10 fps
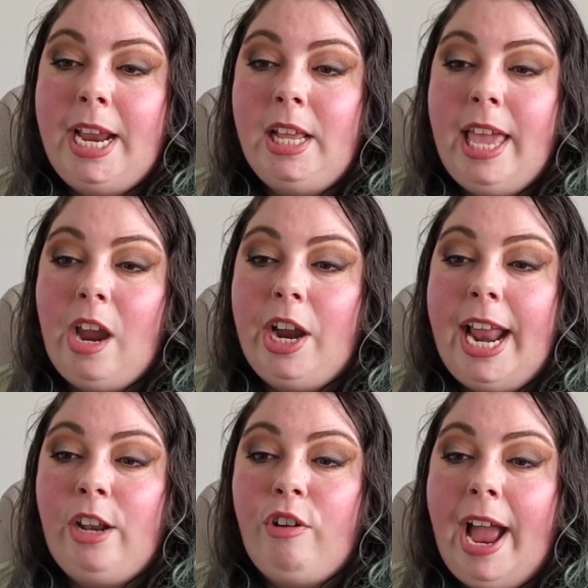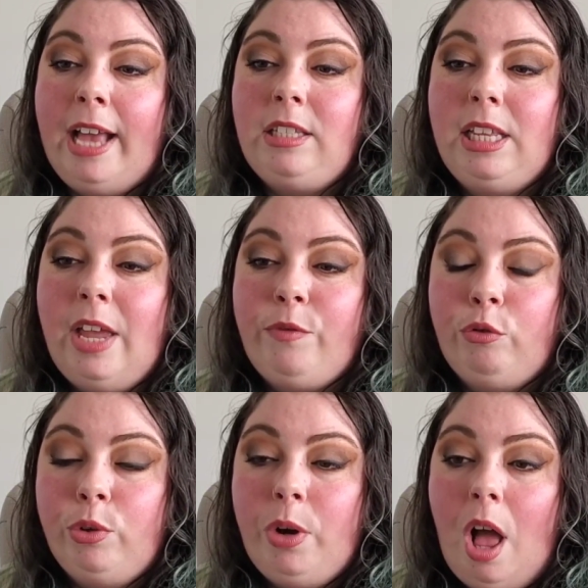ate a carrot and grass he left for
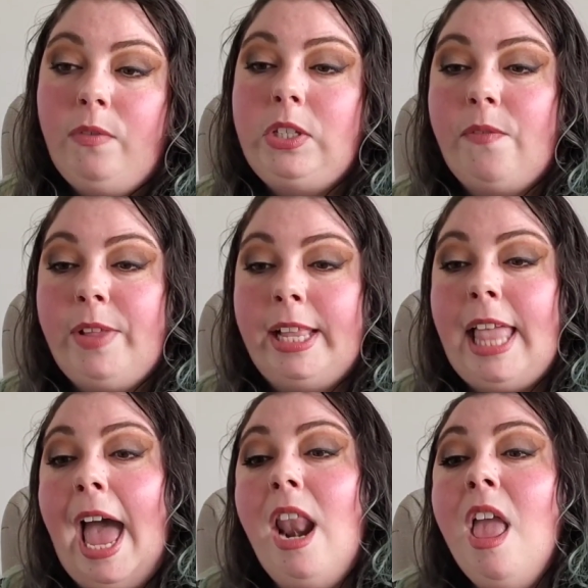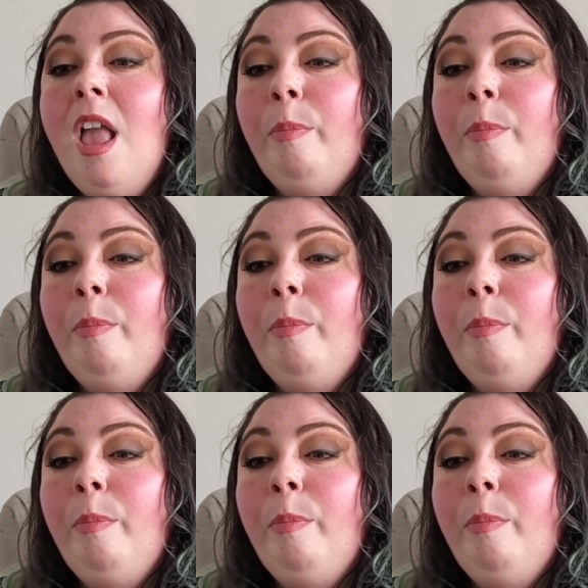Rudolph, stuff like that.